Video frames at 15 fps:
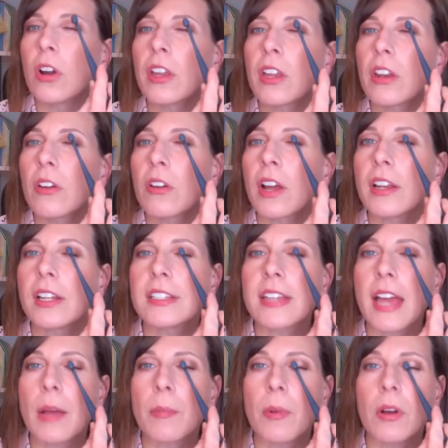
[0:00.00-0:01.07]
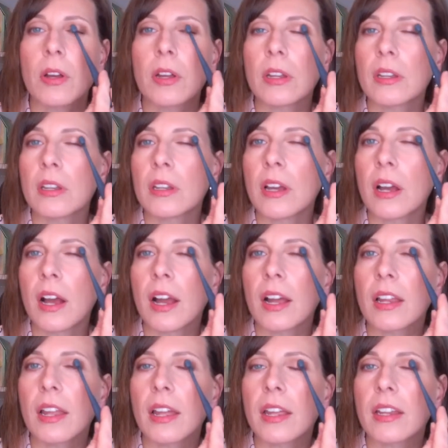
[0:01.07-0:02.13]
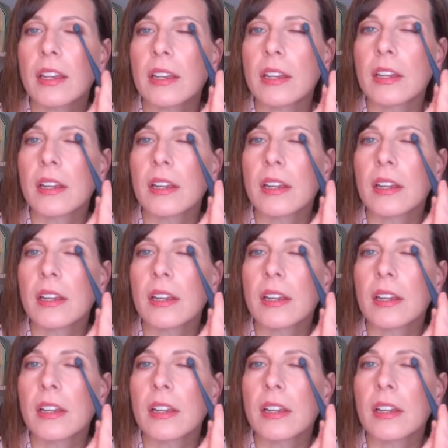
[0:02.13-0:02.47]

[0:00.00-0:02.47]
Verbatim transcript: you know, kind of tap on a highlight,